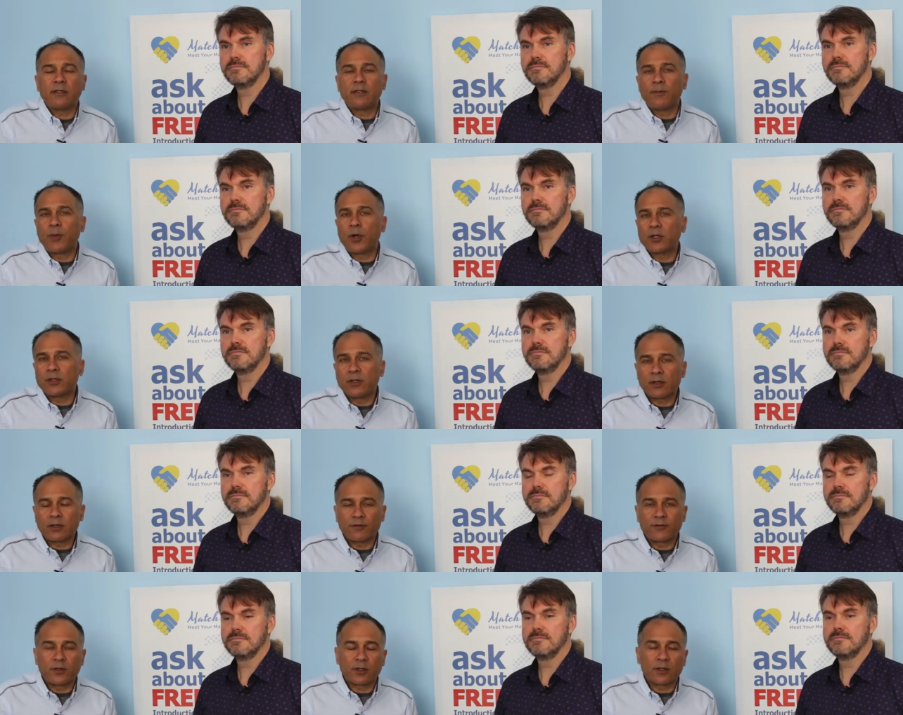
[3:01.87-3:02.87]
Speaker 1: the partner
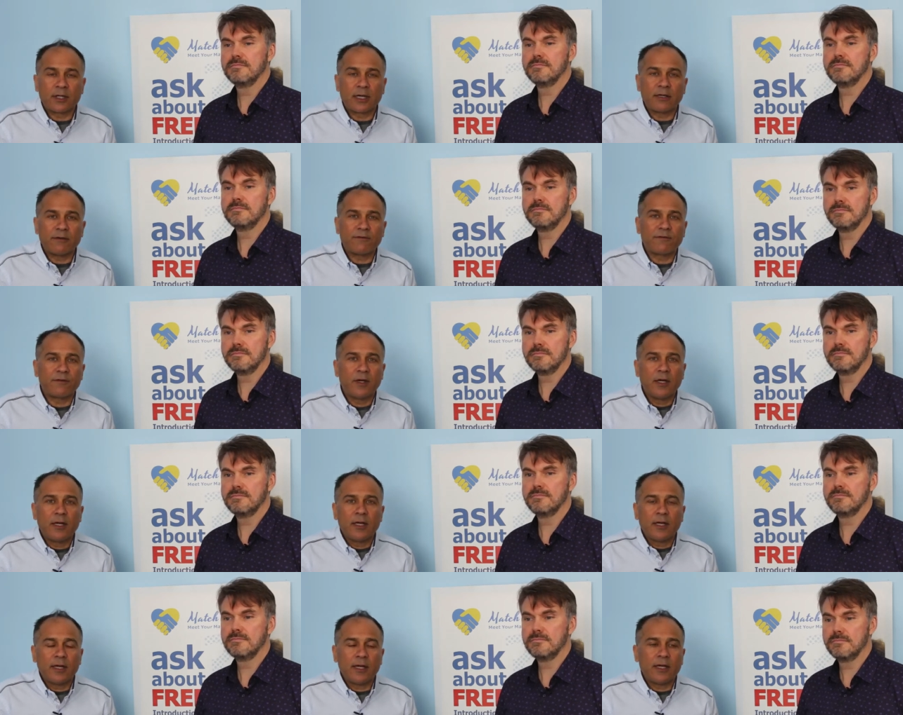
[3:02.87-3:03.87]
of your life,
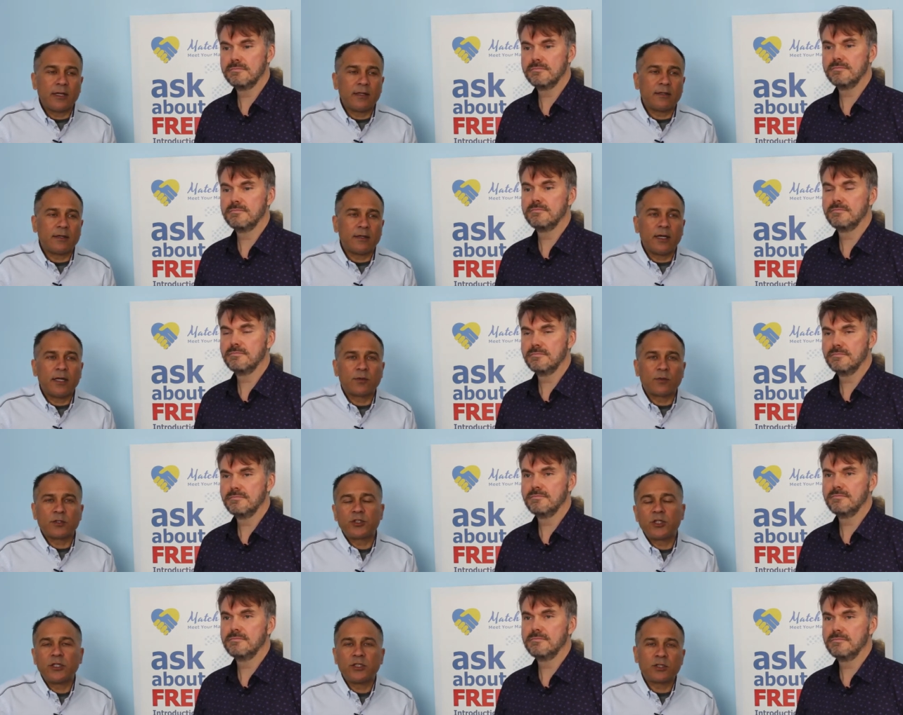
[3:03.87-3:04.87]
and it will
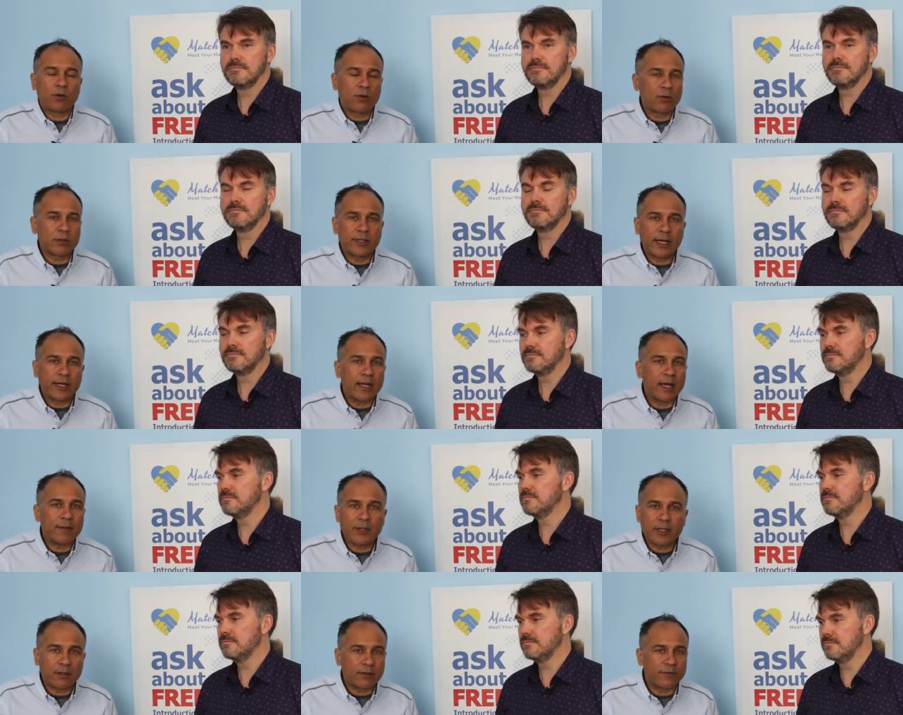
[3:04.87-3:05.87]
change the whole
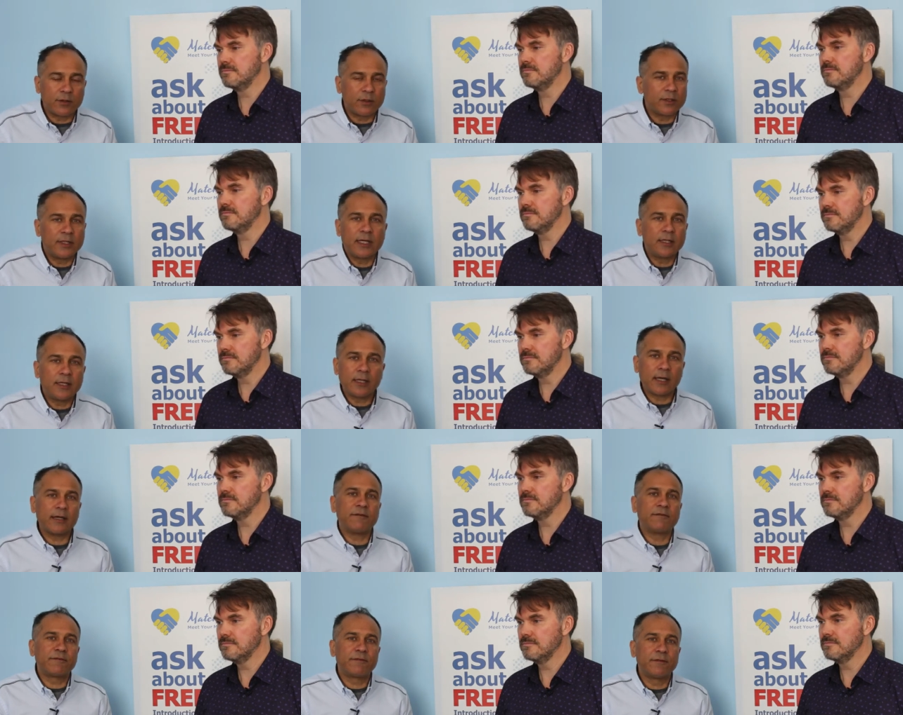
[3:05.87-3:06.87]
dynamic of your daily
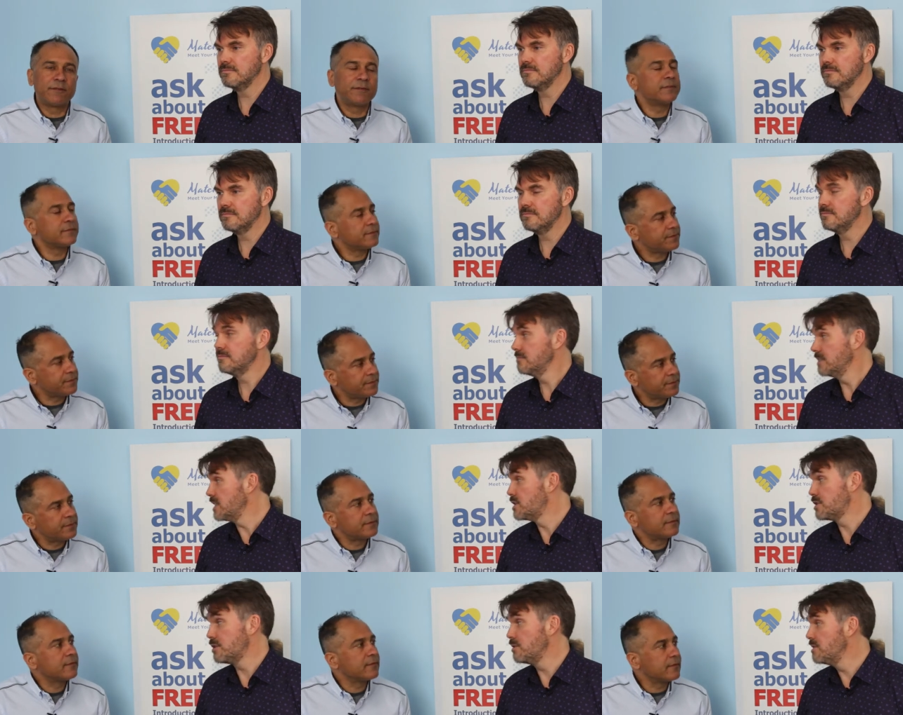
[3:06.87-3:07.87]
life.
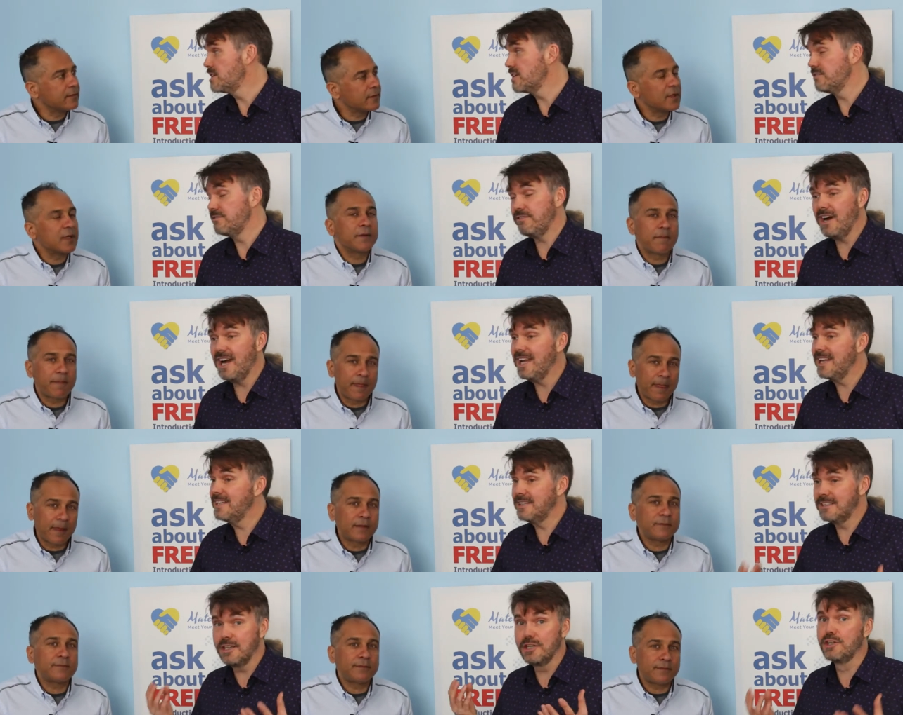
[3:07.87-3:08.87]
Speaker 2: It's true. You can
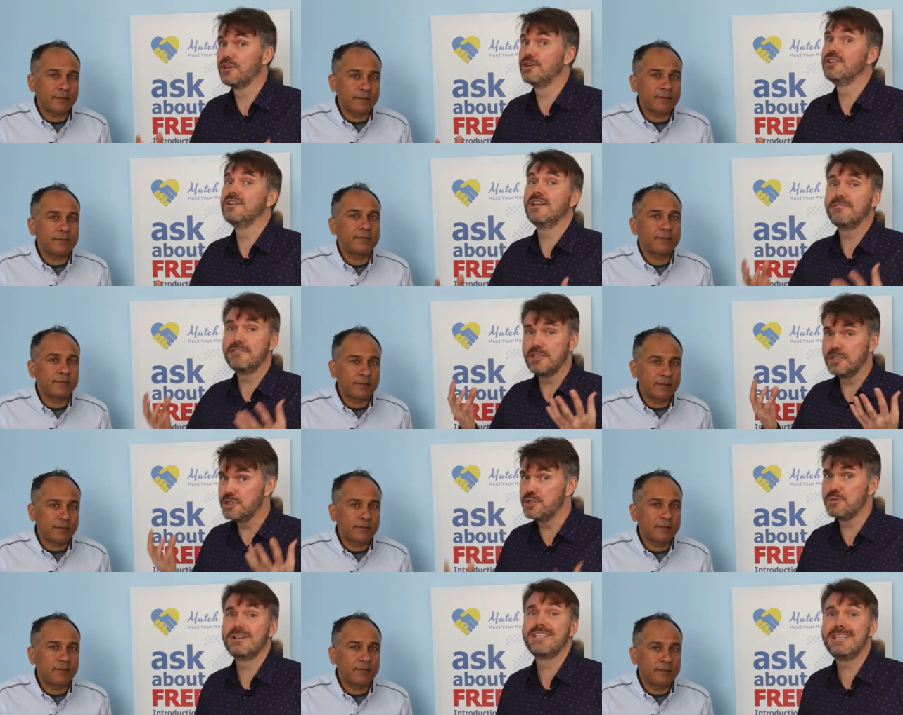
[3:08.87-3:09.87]
find the girl of your
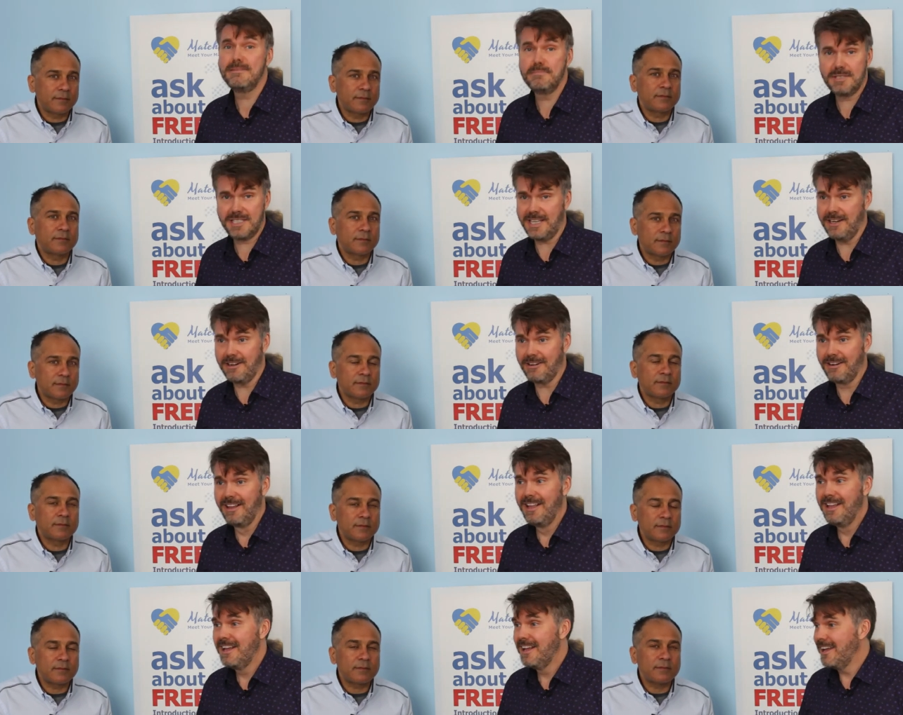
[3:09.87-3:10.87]
dreams here.
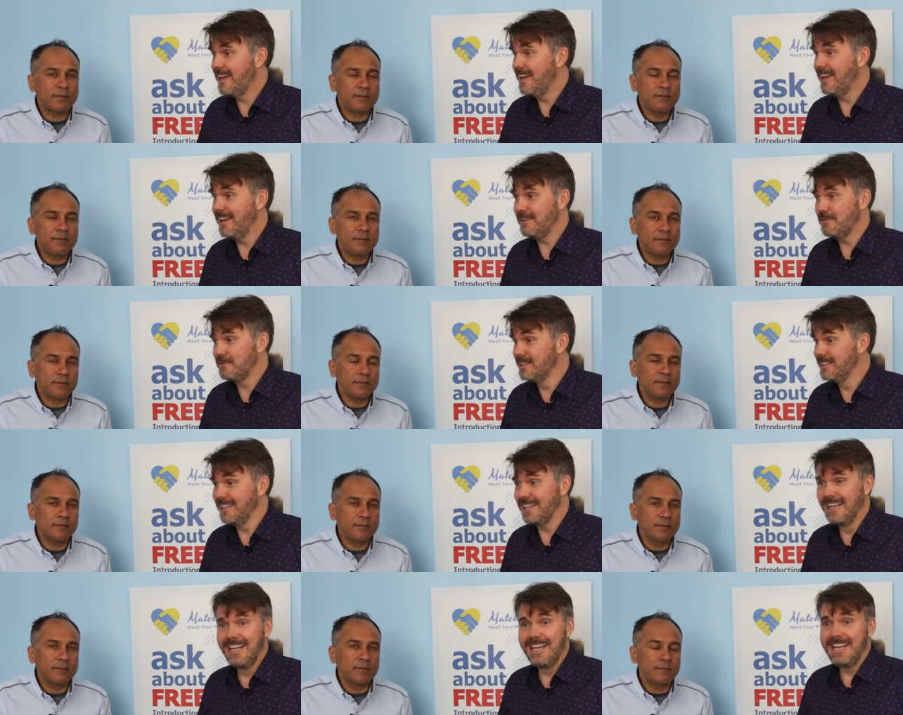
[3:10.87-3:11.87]

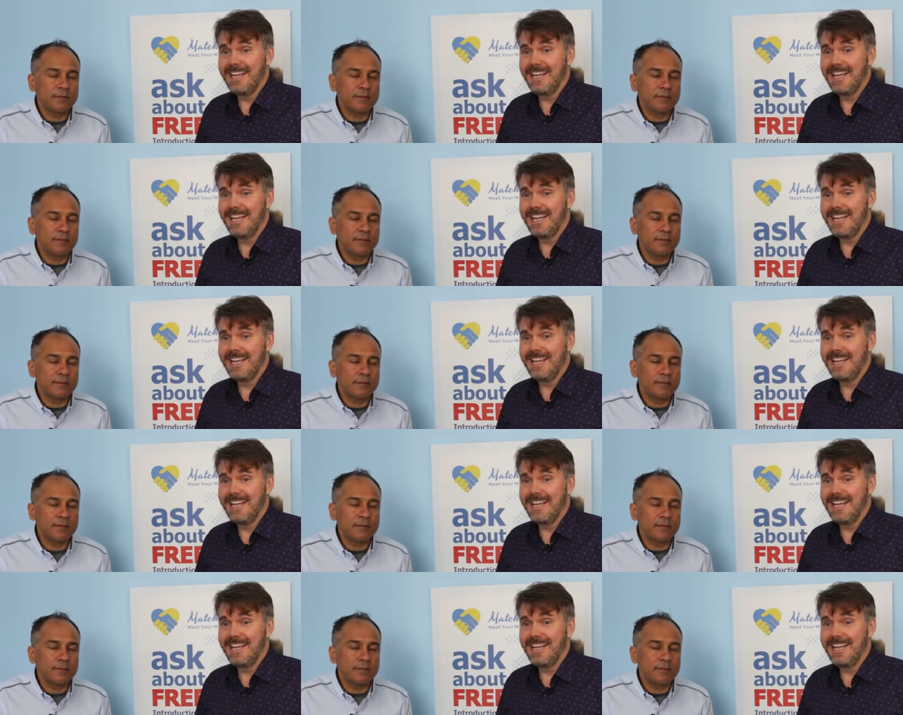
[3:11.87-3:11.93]
Really,